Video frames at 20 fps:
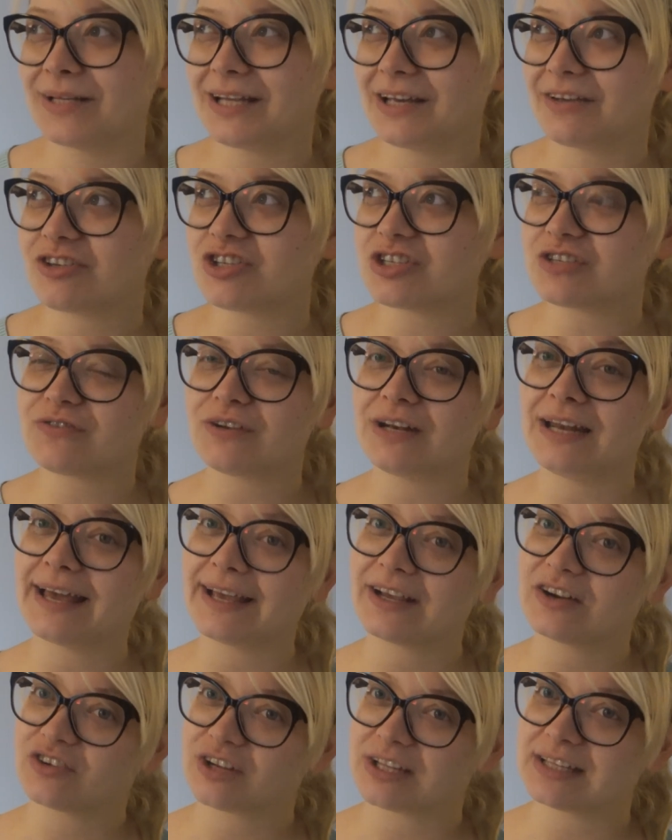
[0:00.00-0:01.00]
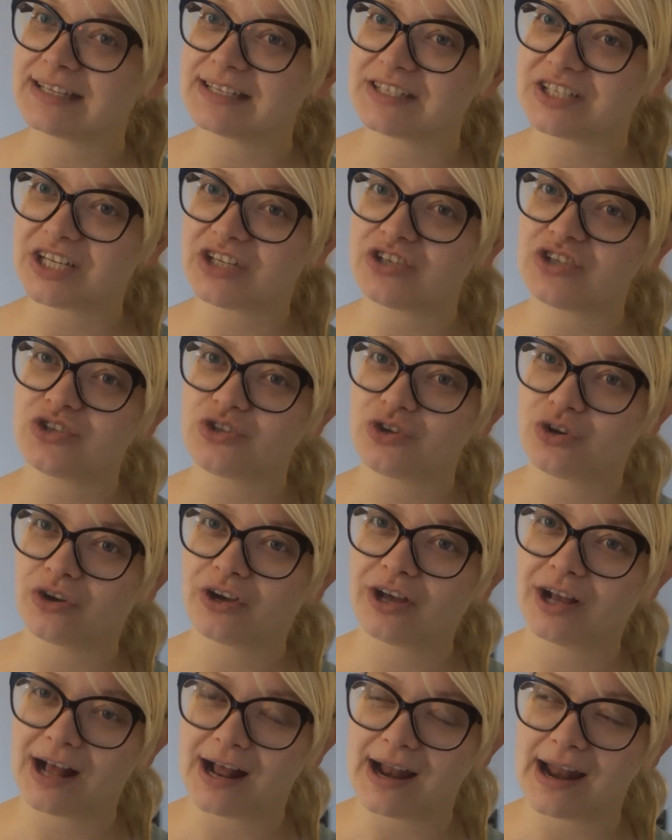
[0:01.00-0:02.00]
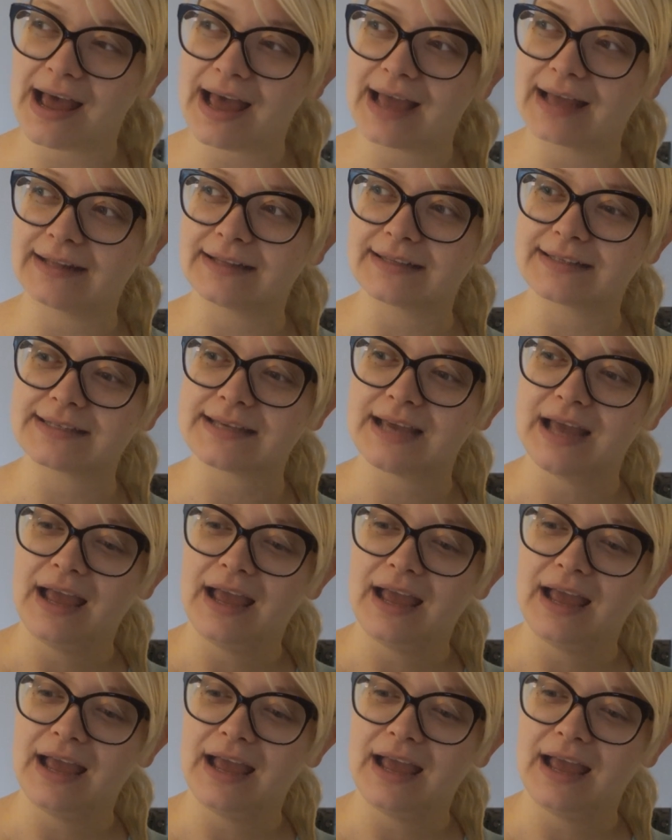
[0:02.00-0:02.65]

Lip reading: but I just feel like red is such a strong color, and